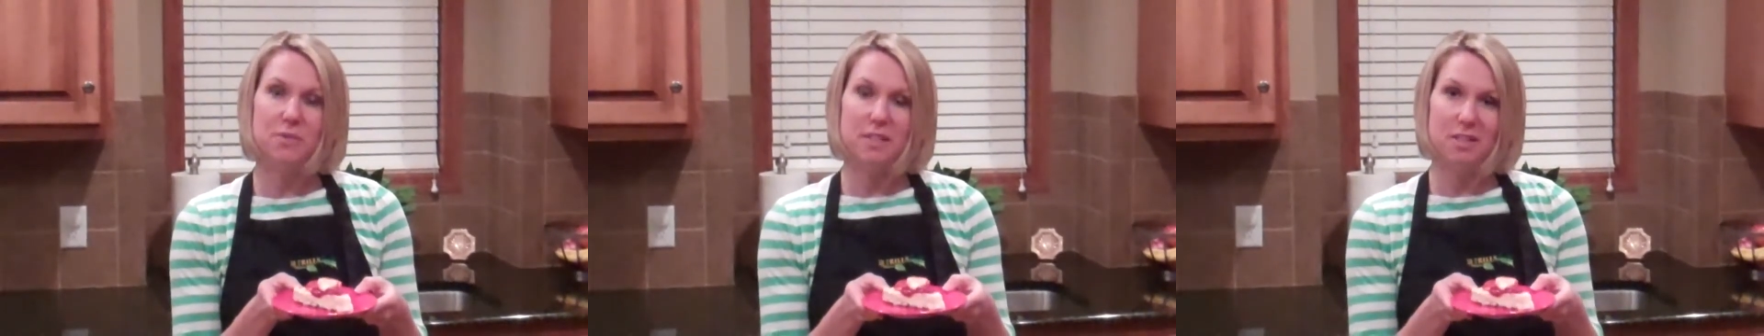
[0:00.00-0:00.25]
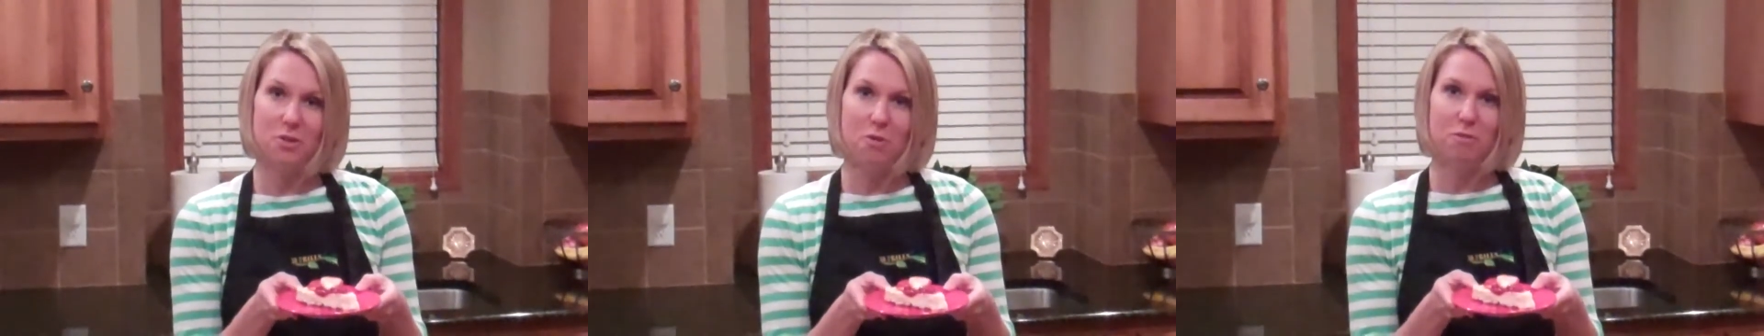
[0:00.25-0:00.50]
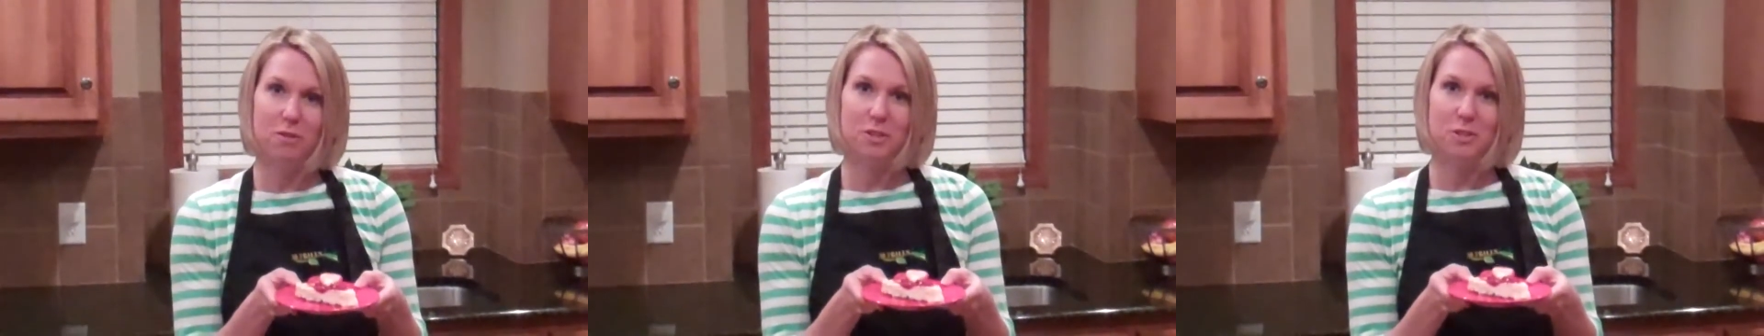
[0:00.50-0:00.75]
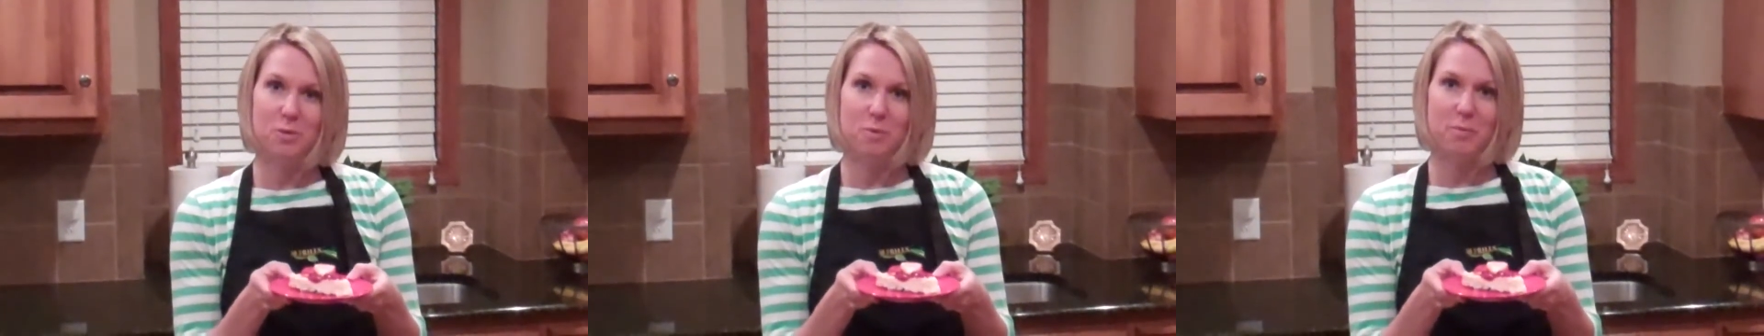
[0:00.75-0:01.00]
Visit
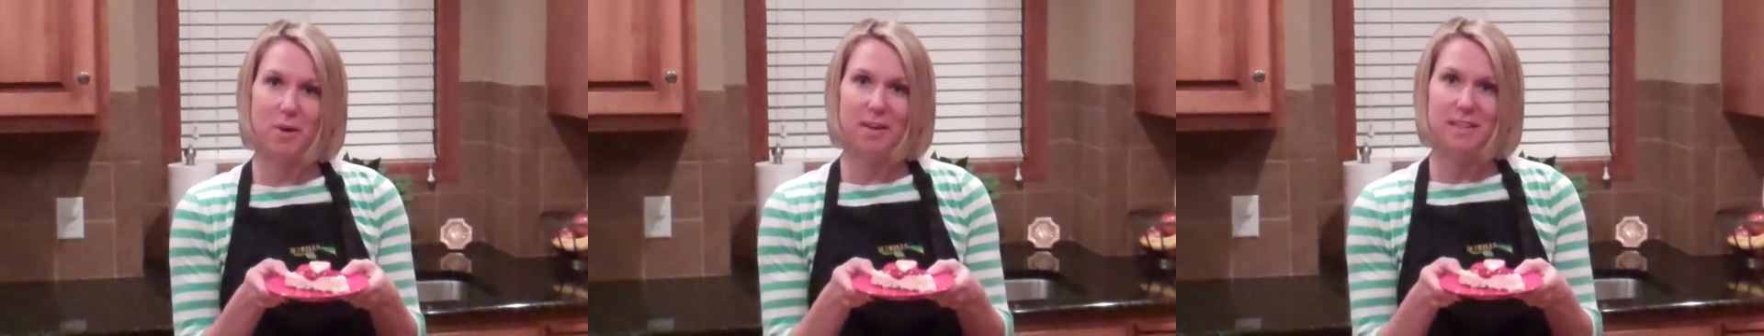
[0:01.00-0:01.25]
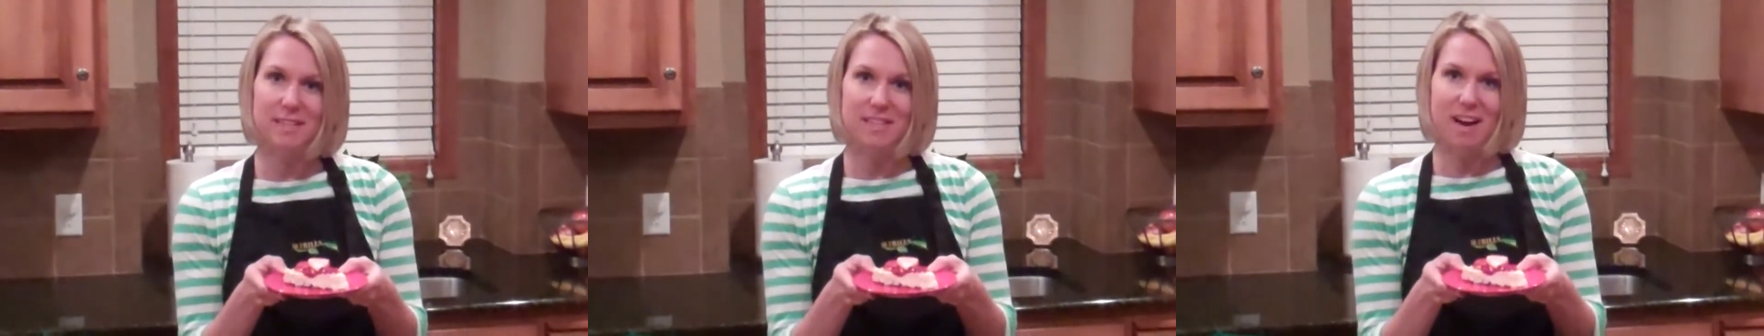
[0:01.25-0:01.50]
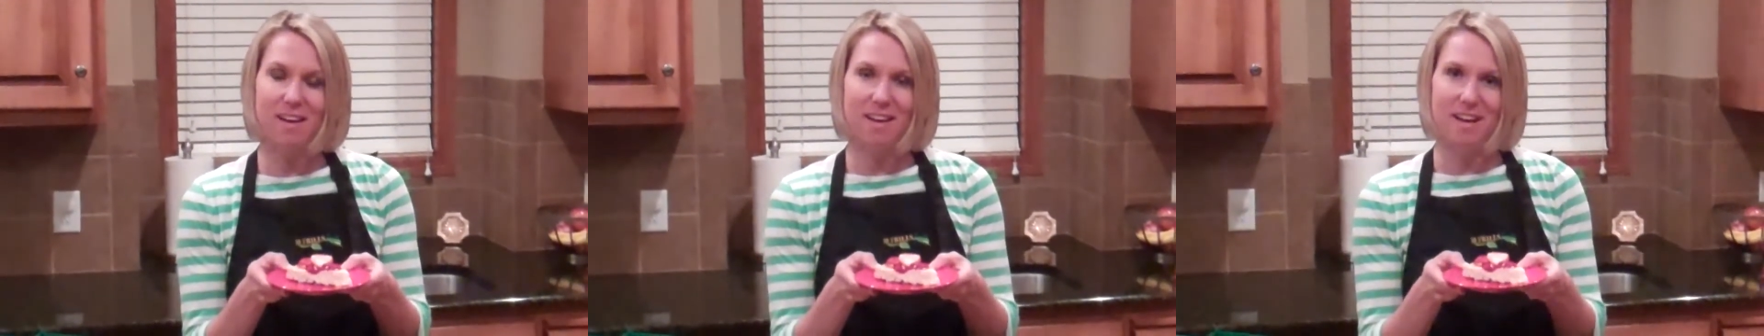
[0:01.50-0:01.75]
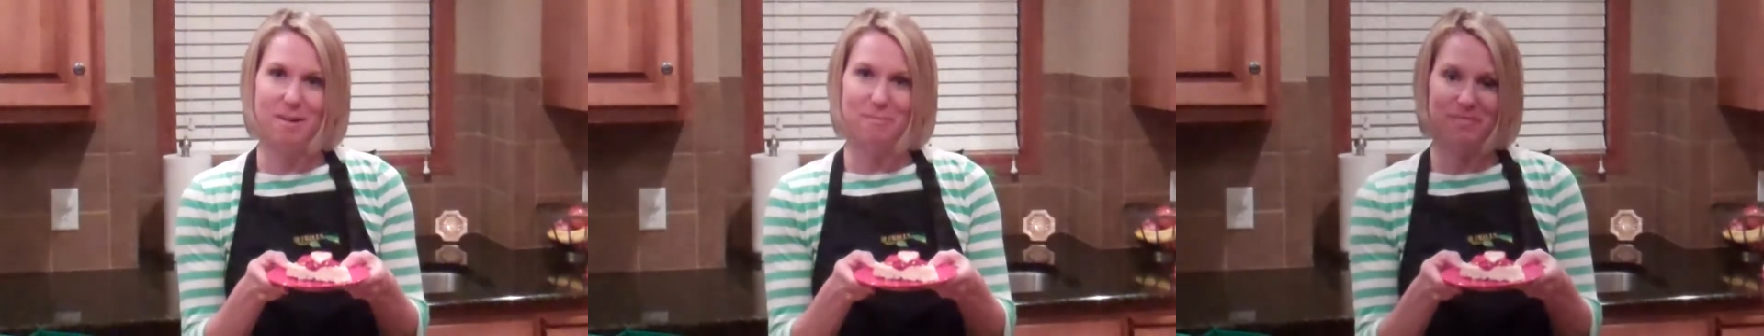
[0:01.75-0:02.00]

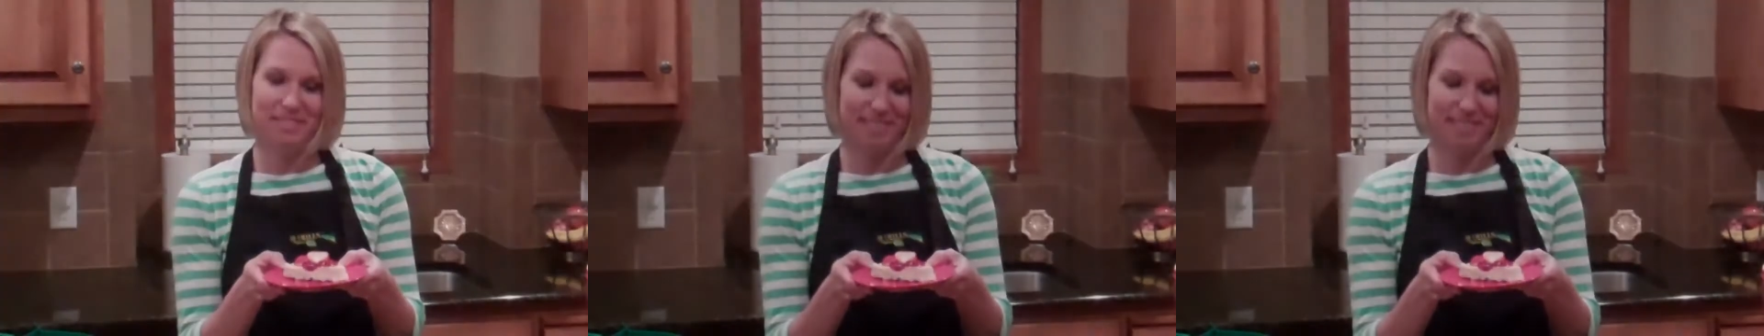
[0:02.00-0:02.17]
nofrillssupermarkets.com.